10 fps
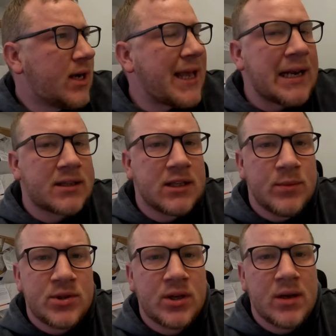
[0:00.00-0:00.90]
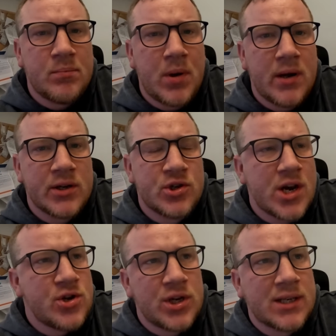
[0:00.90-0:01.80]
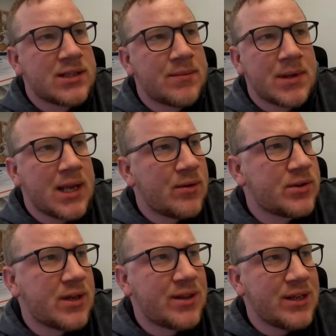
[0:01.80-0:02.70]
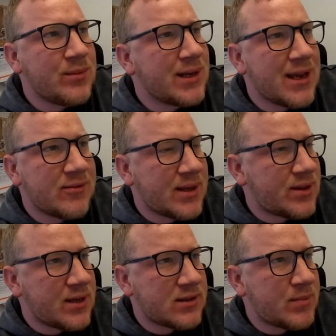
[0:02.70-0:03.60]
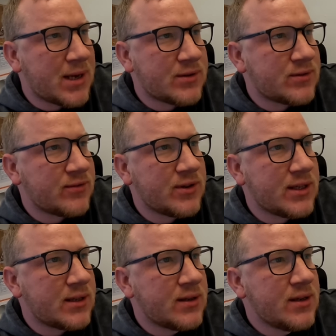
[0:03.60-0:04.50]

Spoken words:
Galaxy, we took it in part exchange against something else. I think we gave about £1,000 for it.